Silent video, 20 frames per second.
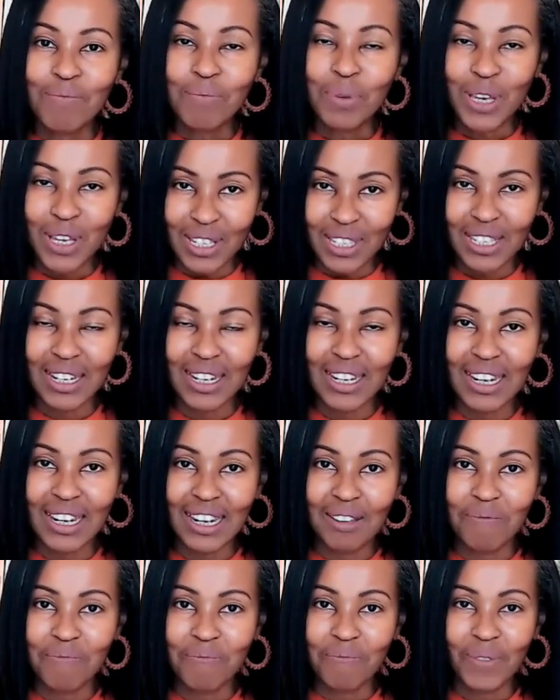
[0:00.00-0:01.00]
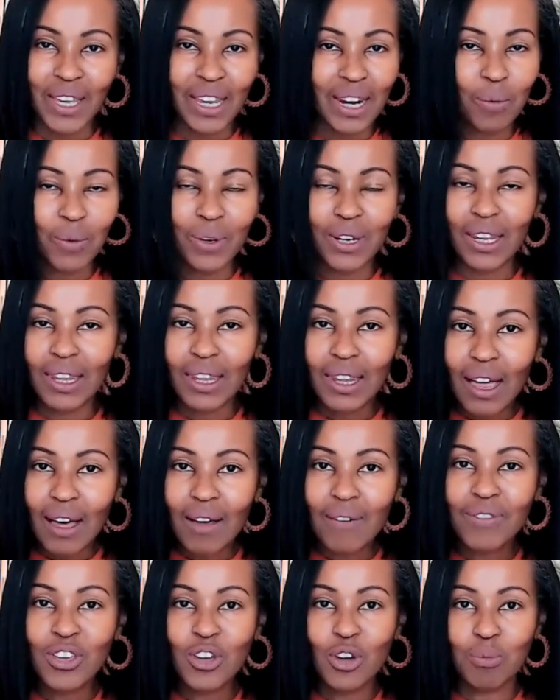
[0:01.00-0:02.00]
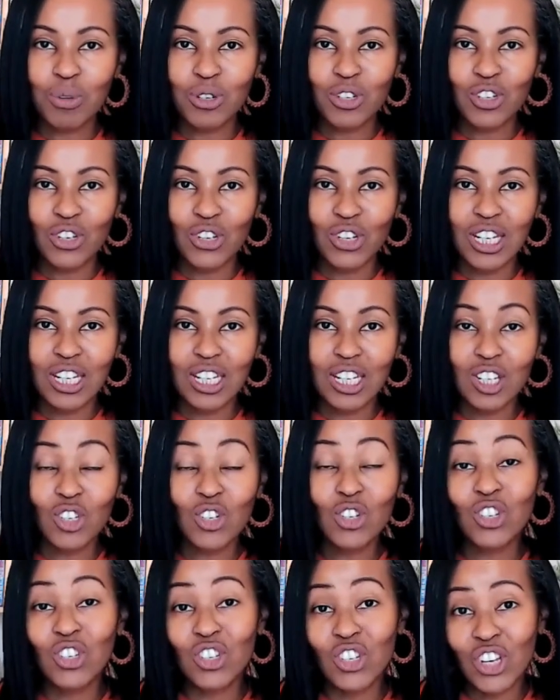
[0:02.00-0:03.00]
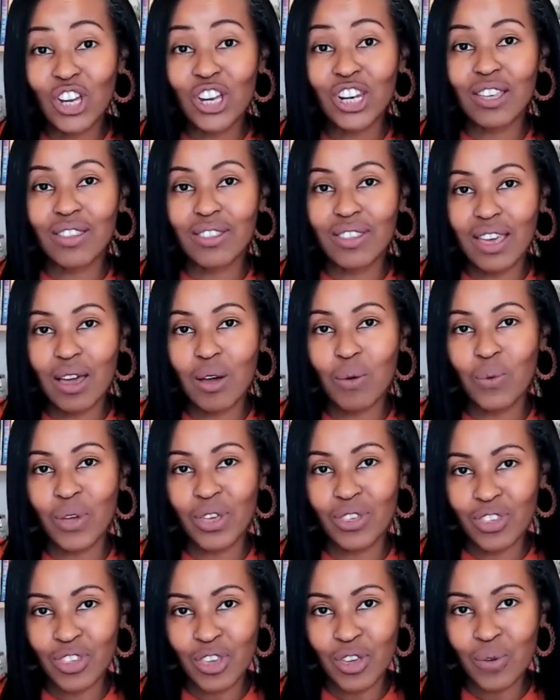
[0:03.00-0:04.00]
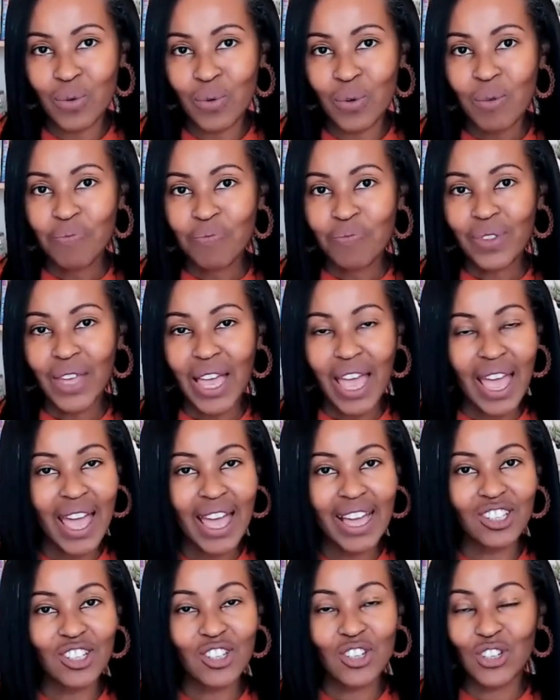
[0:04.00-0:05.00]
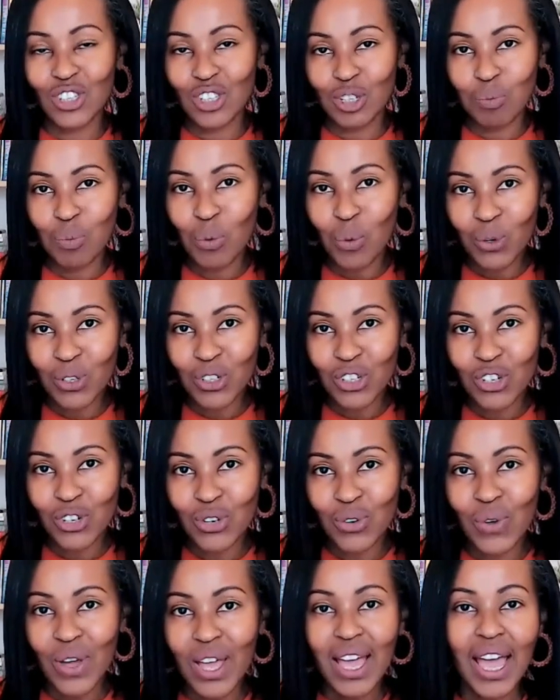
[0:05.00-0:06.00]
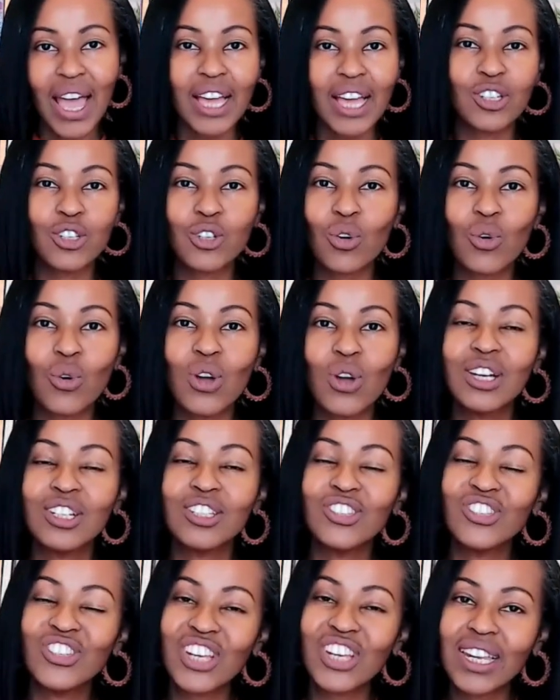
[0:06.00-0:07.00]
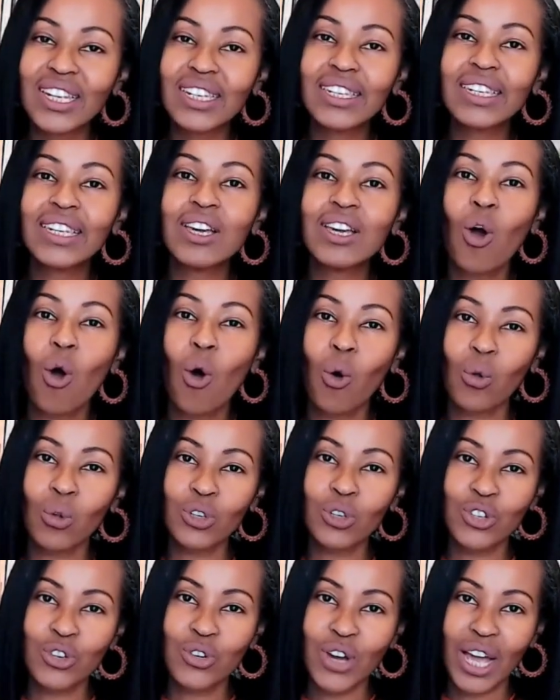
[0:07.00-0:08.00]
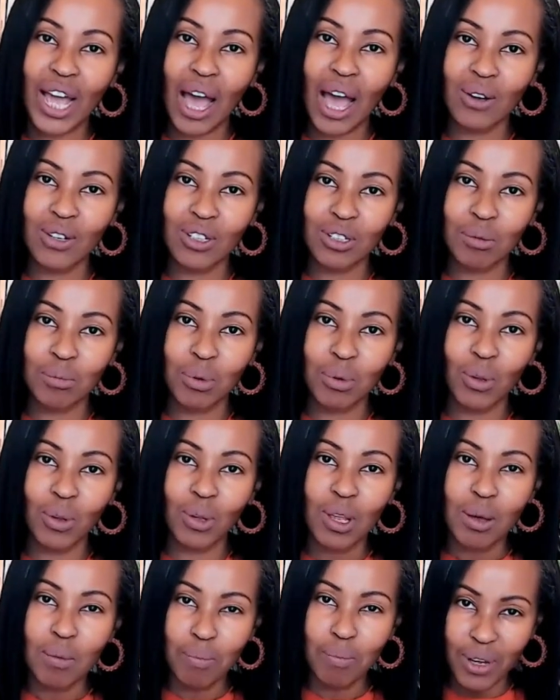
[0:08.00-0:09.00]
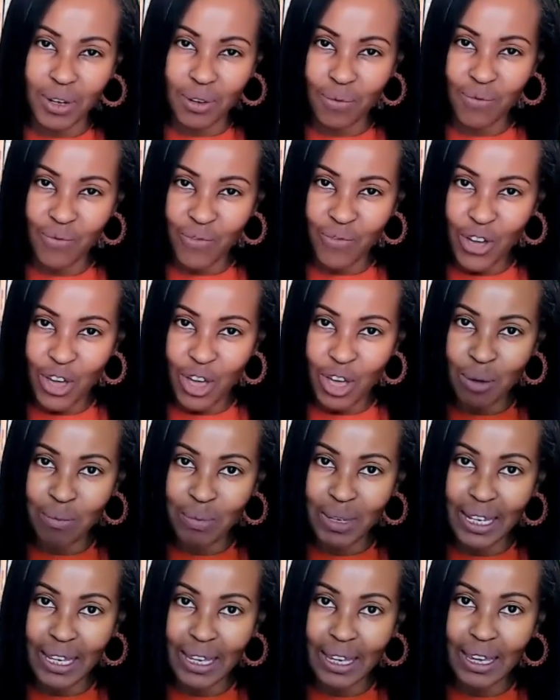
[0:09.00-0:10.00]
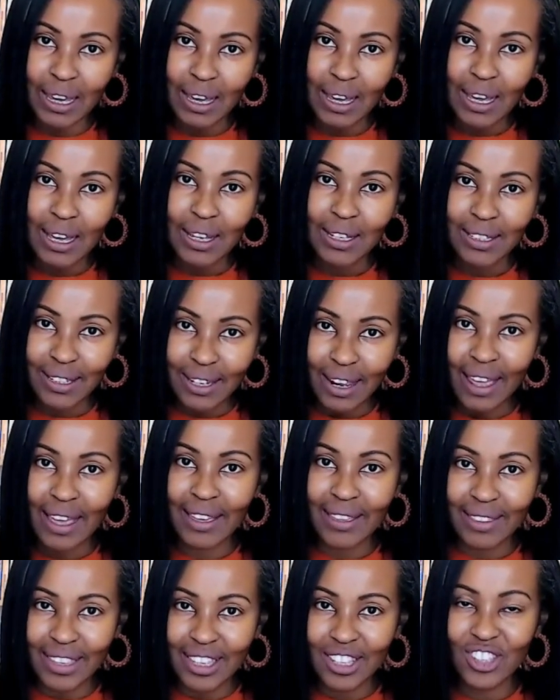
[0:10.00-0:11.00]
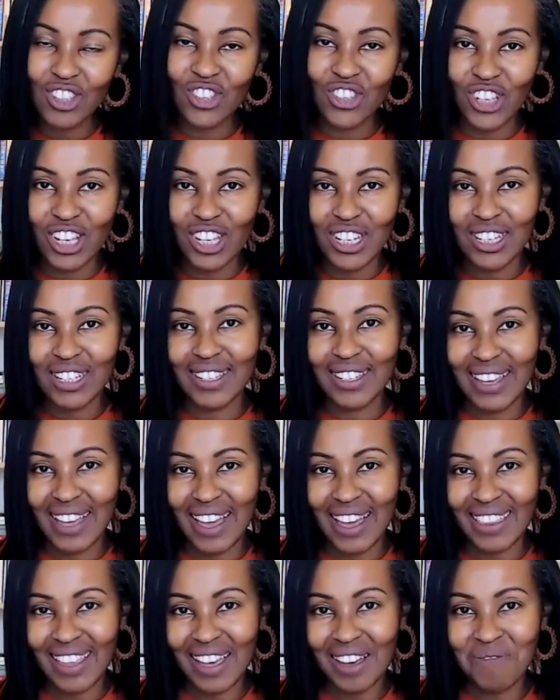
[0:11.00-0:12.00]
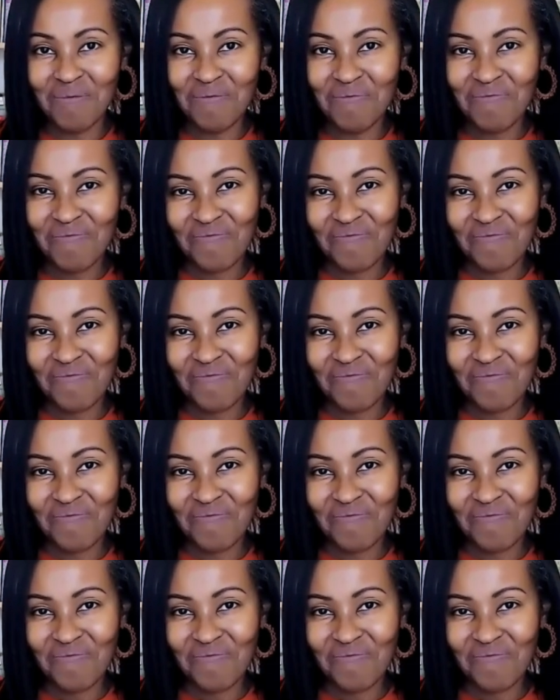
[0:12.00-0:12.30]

personally and i would love the opportunity to journey there with you and to support you and to gently hold you accountable but firmly take this journey together